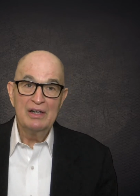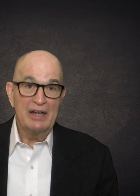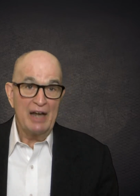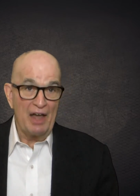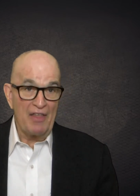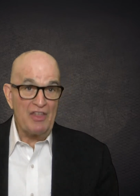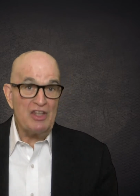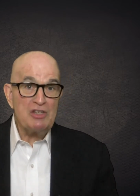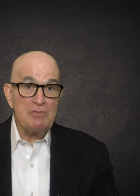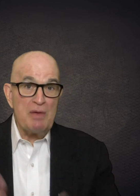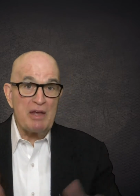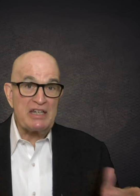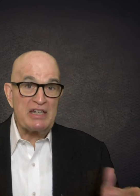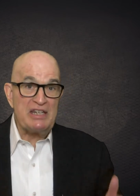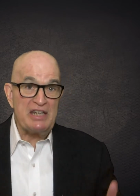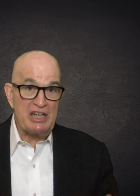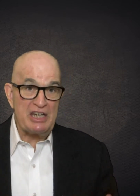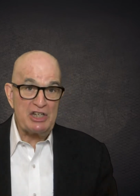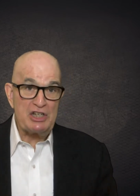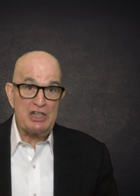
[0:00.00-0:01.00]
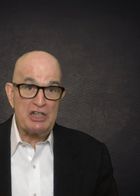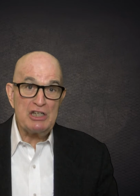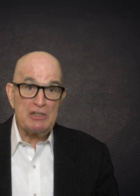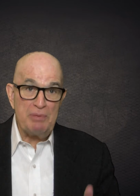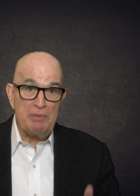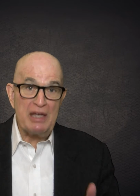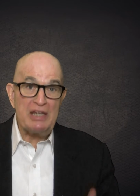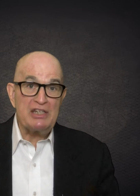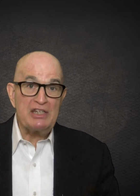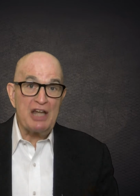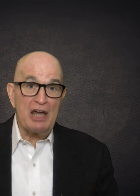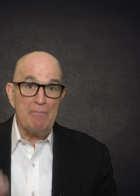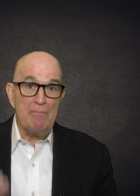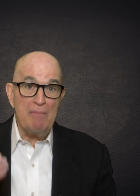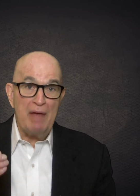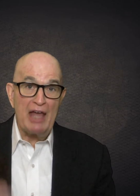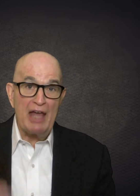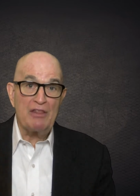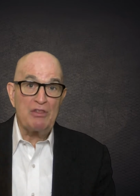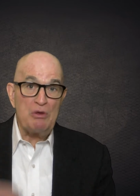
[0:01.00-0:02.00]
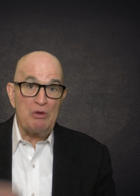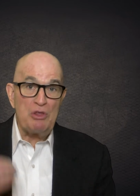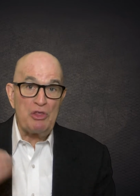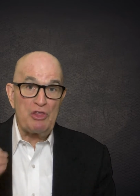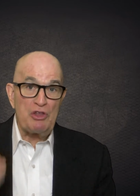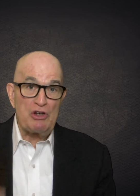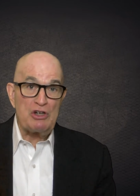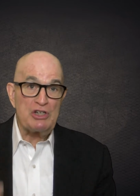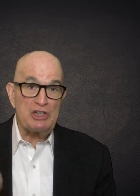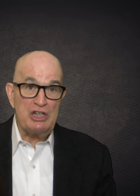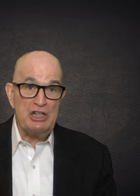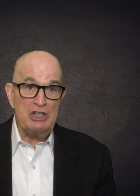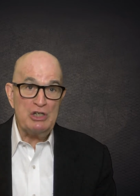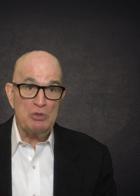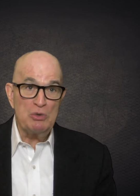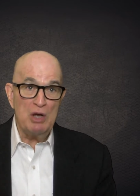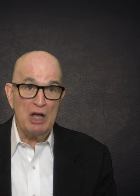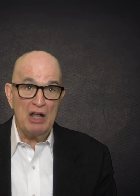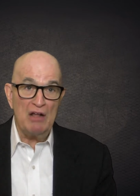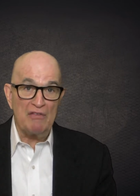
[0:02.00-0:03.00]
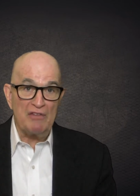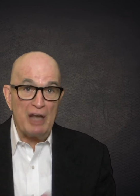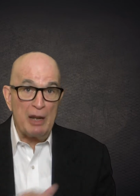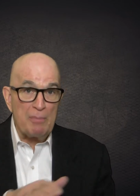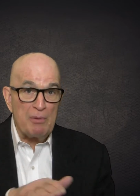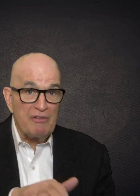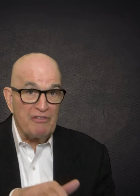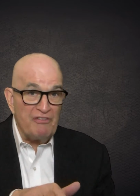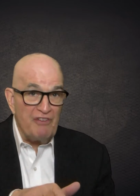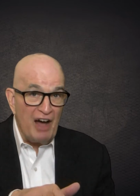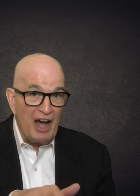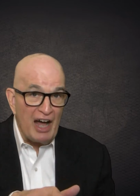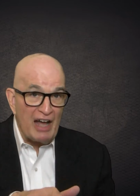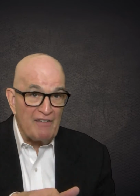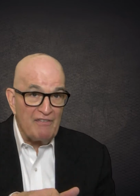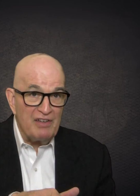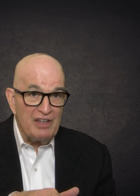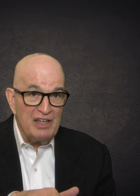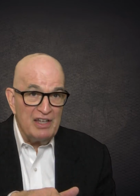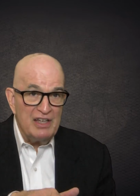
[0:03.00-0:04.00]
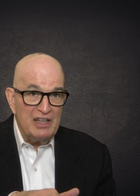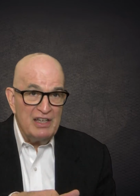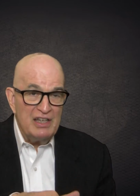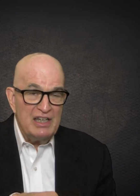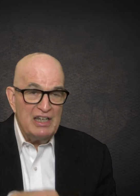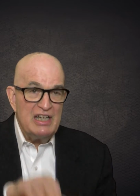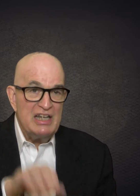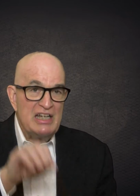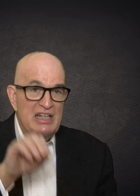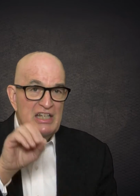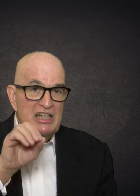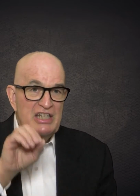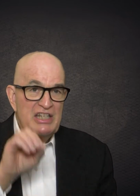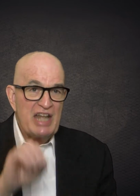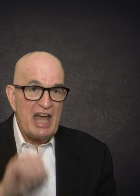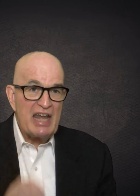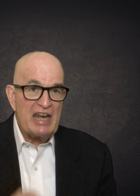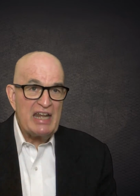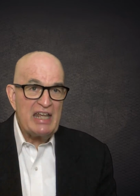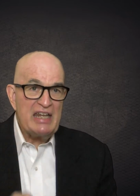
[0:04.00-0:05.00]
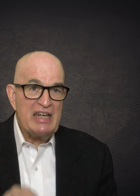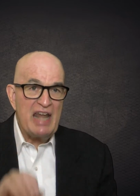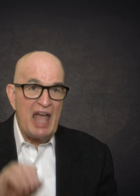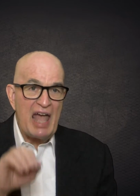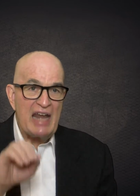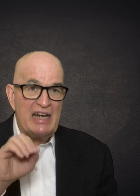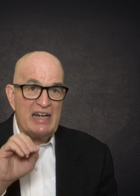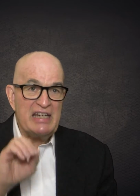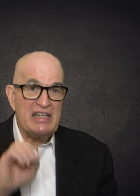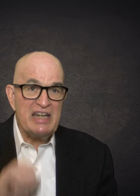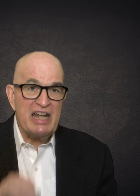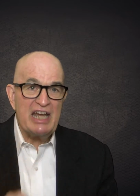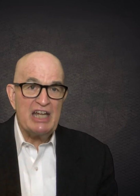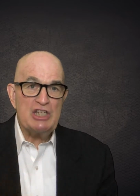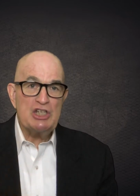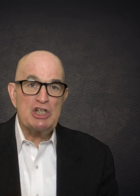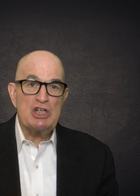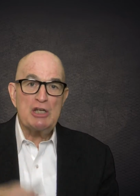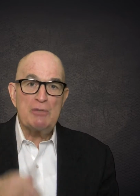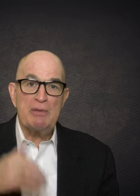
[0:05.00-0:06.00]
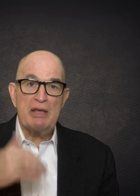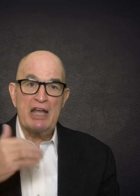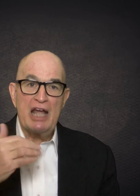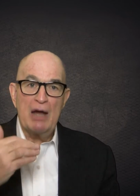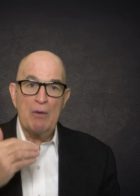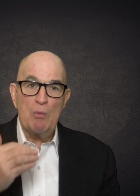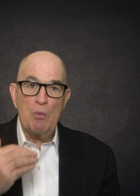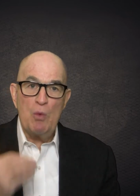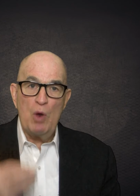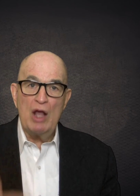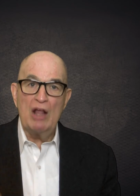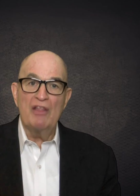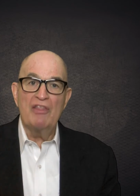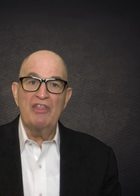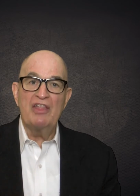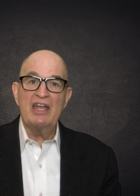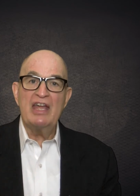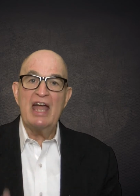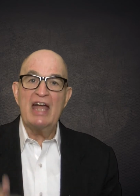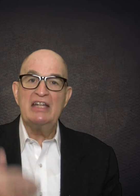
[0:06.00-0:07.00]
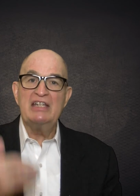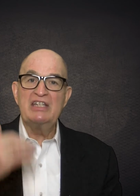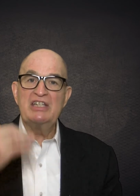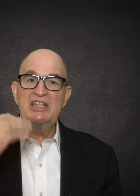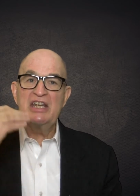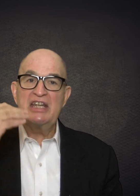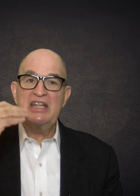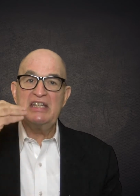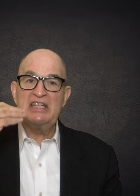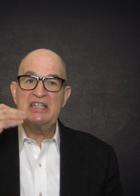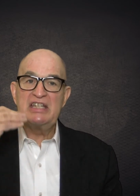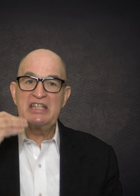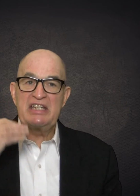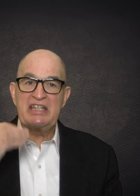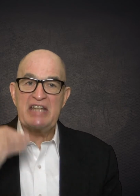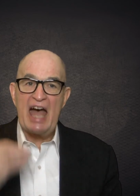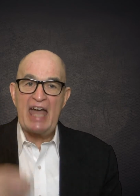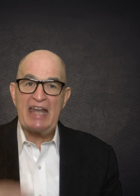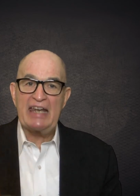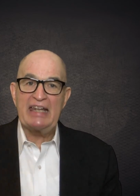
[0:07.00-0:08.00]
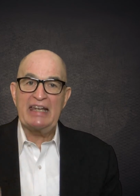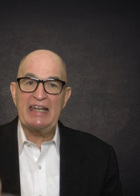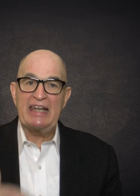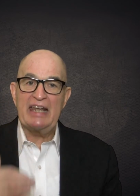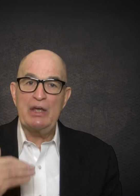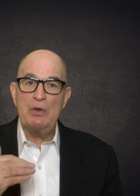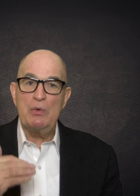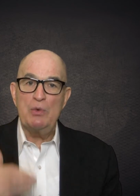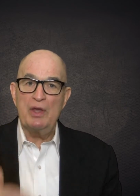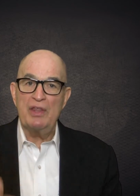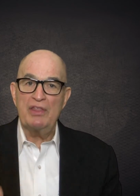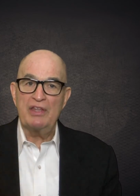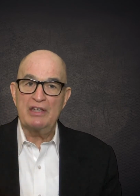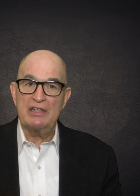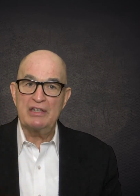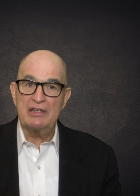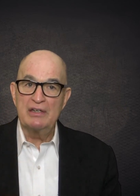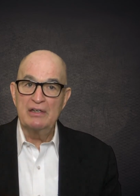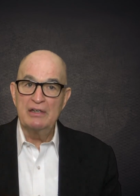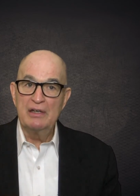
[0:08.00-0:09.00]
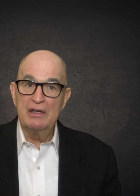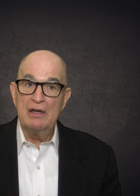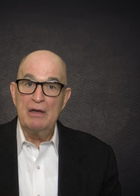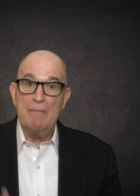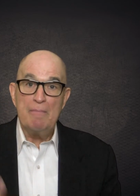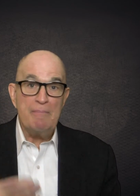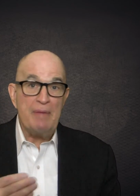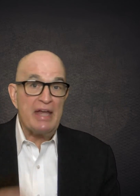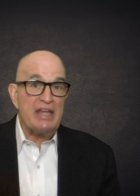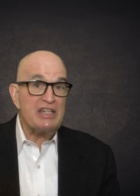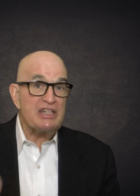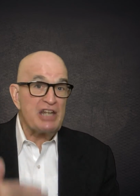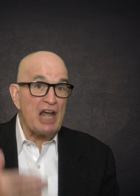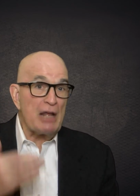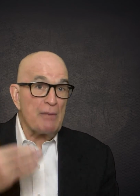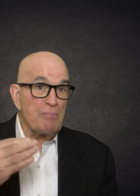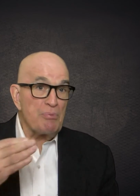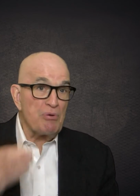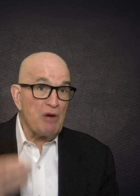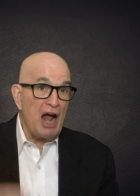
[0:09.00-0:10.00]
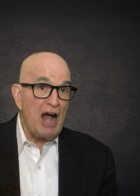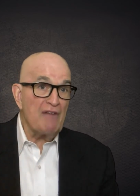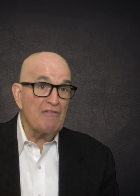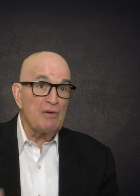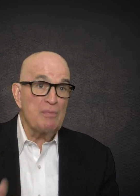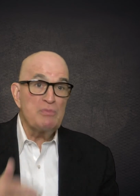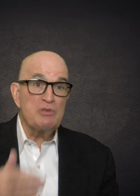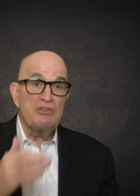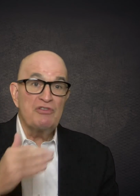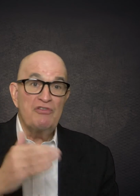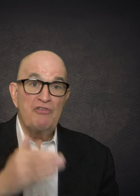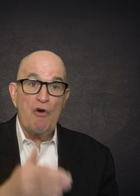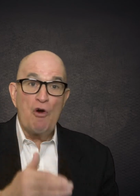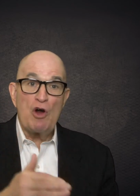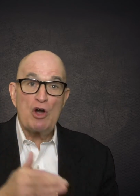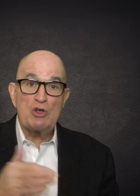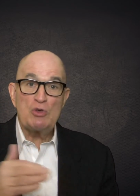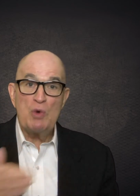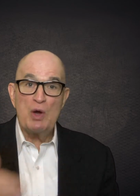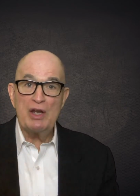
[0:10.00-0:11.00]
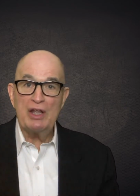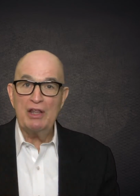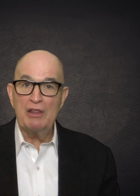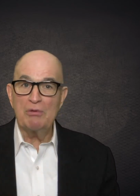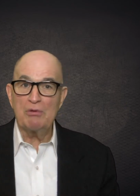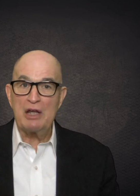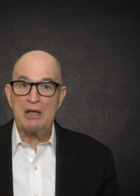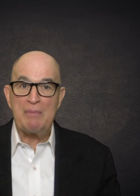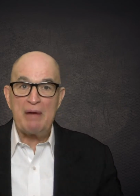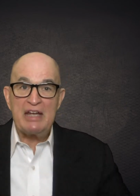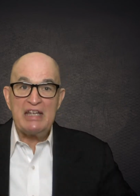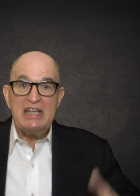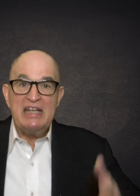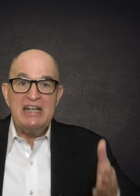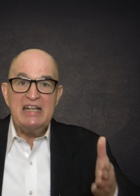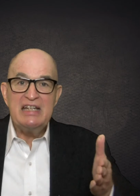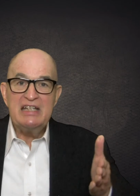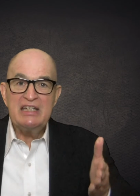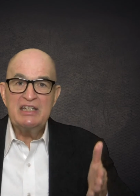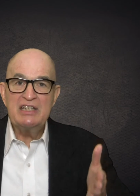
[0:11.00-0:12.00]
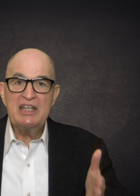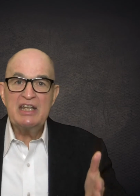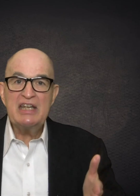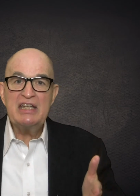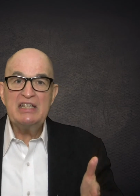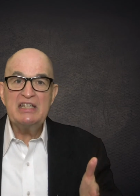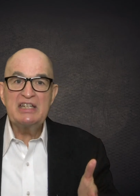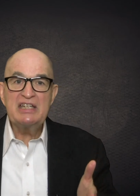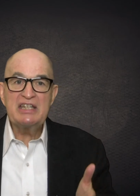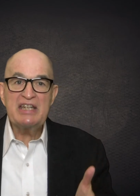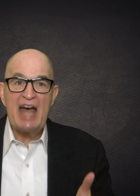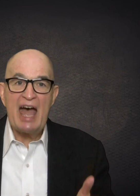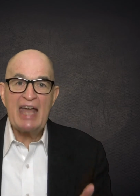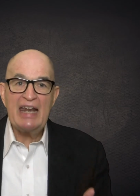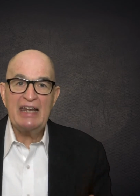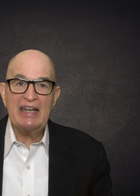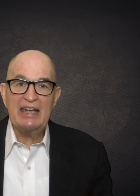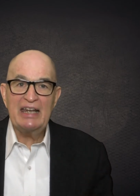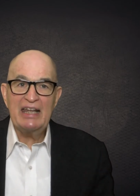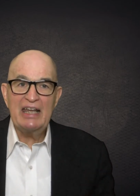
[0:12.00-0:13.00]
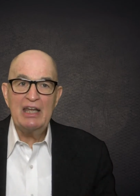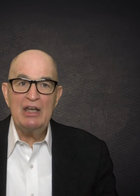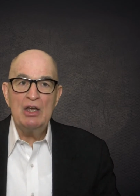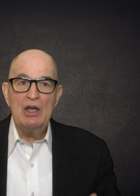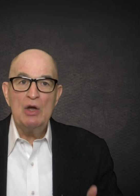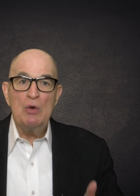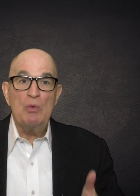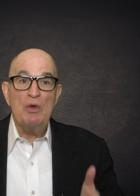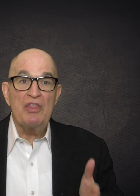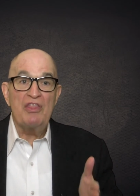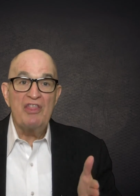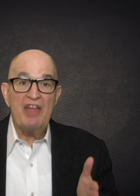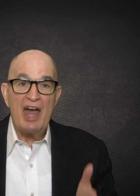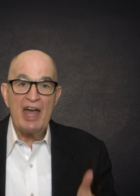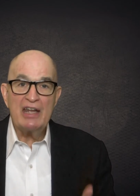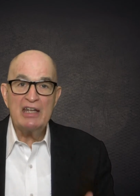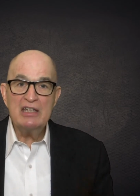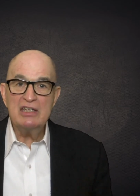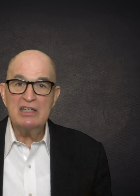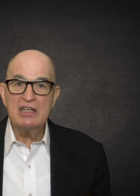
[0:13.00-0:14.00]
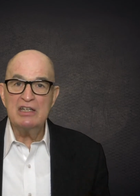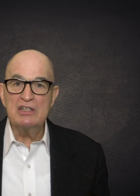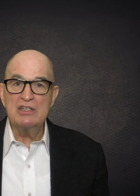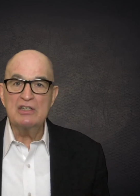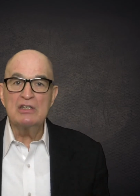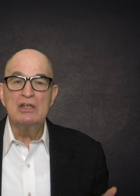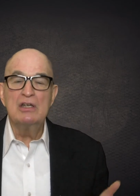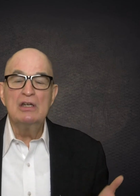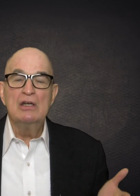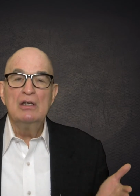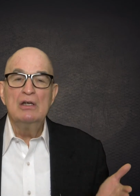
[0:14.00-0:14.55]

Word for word: Now, this meditation is based on Matthew 13 12. Number five, setting an intention to become wealthy and sitting silently with it based on proverbs 4.23 by sitting silently with that intention